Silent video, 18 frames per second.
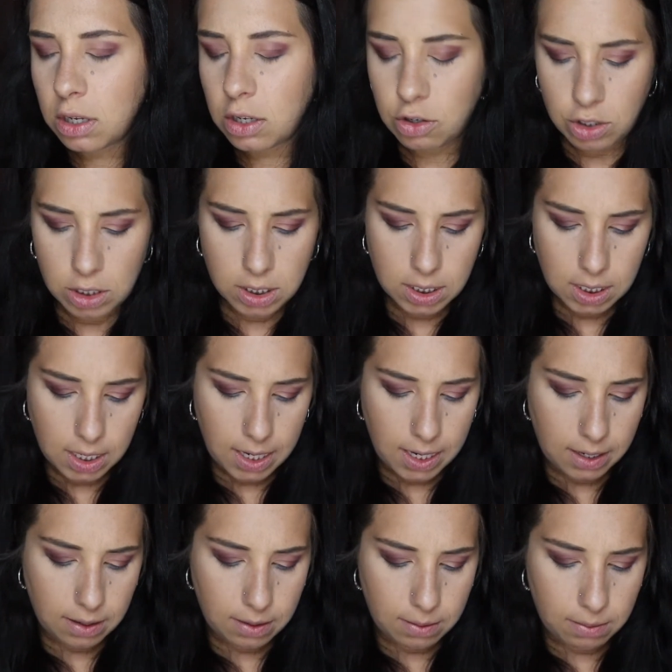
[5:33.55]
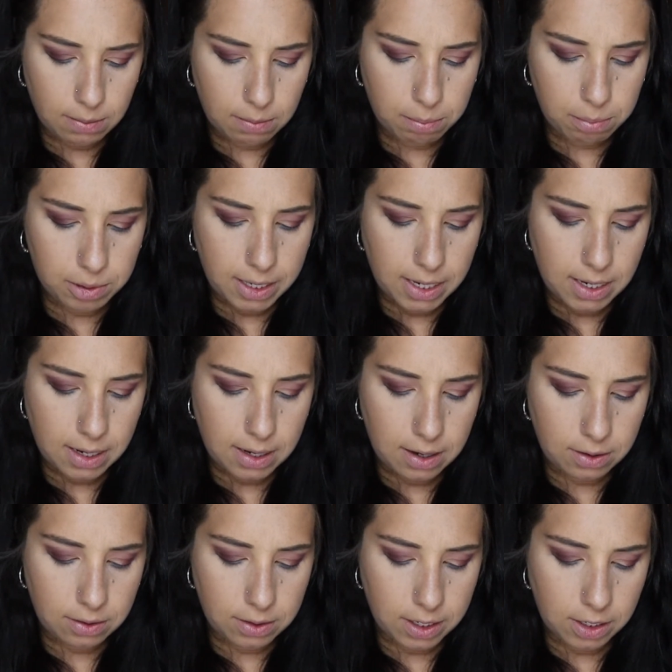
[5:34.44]
just to kind of blend it
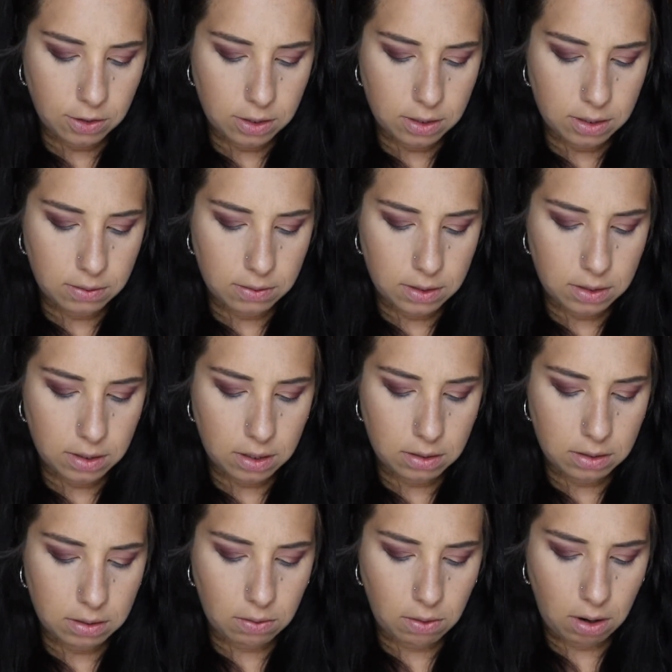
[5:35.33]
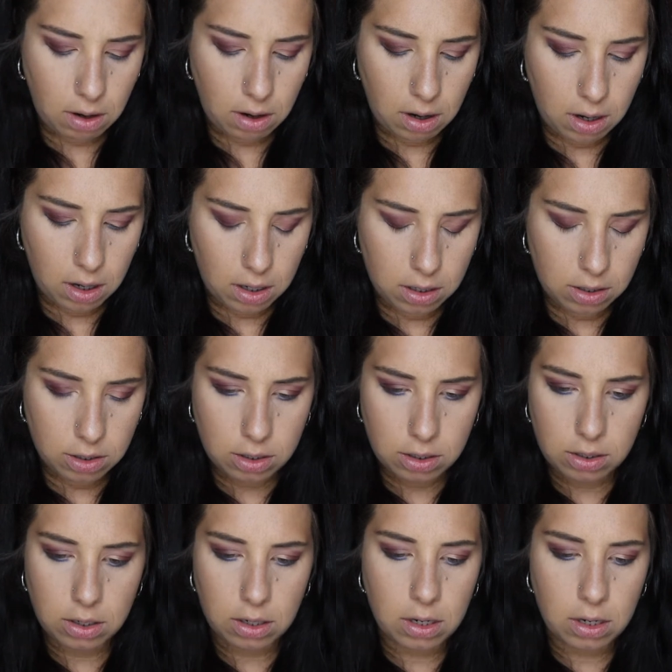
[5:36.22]
out, like just so it's not so harsh.